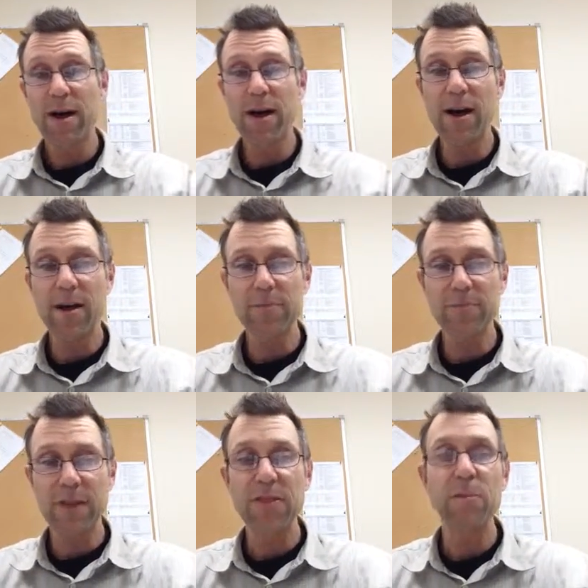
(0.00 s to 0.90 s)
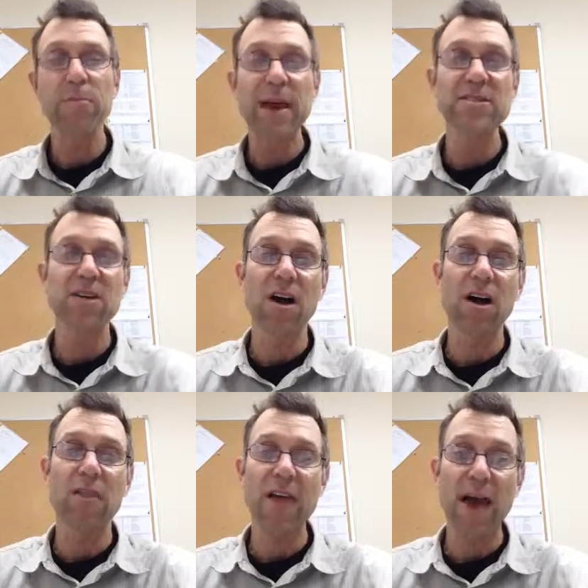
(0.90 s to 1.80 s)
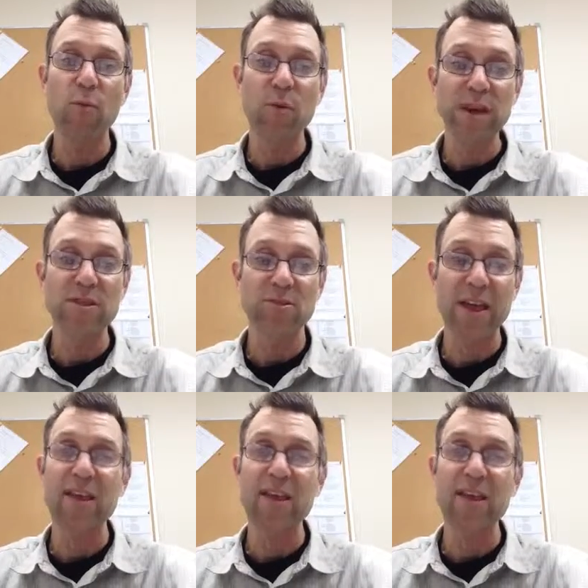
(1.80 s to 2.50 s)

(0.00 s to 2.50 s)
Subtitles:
And they're based on that week's or